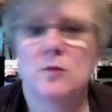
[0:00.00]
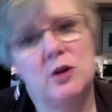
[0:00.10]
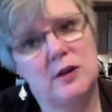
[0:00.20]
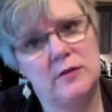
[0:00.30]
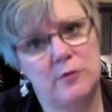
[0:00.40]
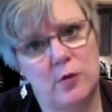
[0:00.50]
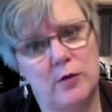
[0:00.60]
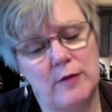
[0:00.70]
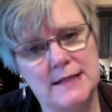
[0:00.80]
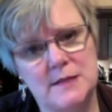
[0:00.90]
looking for a
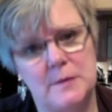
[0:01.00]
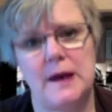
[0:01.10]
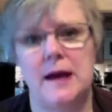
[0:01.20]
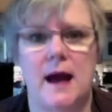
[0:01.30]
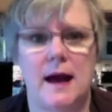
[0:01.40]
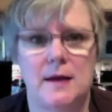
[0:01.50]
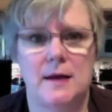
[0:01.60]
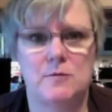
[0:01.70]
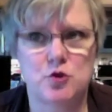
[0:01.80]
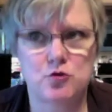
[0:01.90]
recipe. I am
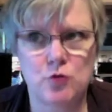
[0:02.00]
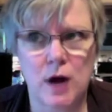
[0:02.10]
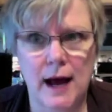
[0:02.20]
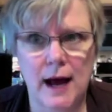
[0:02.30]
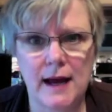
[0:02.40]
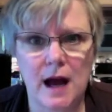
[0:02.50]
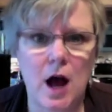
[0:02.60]
trying,